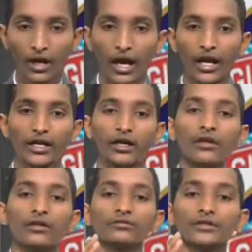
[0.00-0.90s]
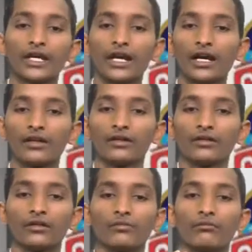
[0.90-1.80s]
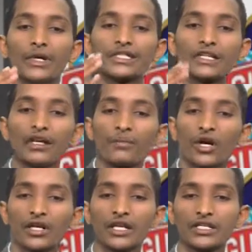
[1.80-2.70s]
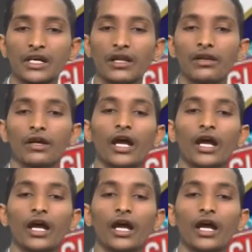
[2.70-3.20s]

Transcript: And there are muscular partition,